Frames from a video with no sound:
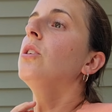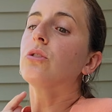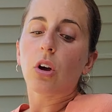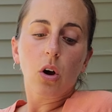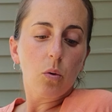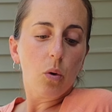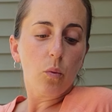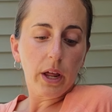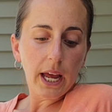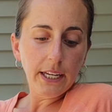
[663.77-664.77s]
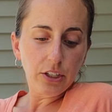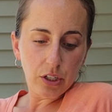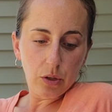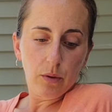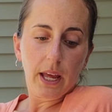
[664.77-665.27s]
So what I
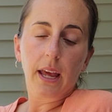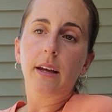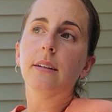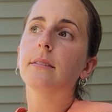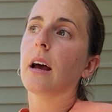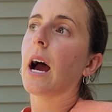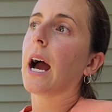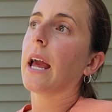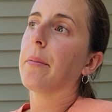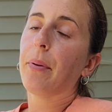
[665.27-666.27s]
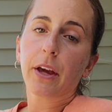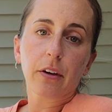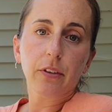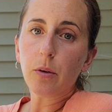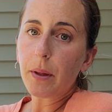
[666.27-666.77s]
do is I pick
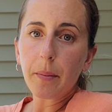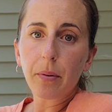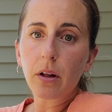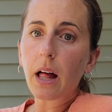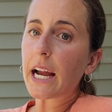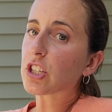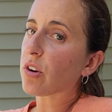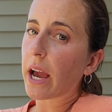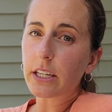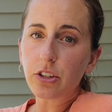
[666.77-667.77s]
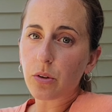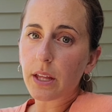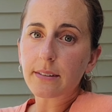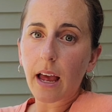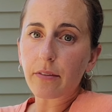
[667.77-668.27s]
a few people. I try to do
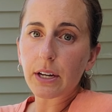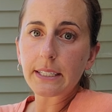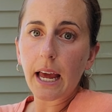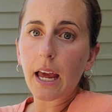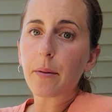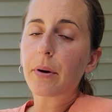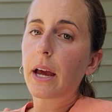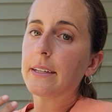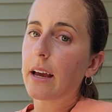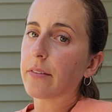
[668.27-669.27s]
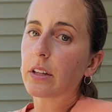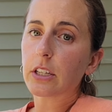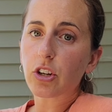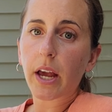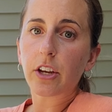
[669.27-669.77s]
this every day, but I definitely
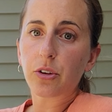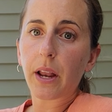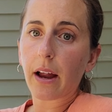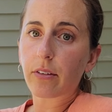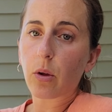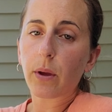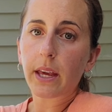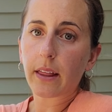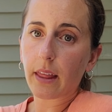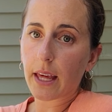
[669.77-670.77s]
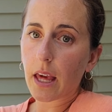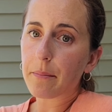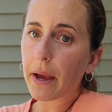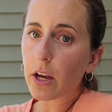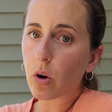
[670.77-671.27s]
try to do it every week and like hit
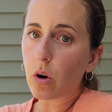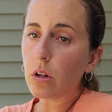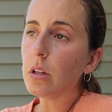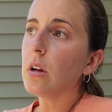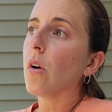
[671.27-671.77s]
my goal.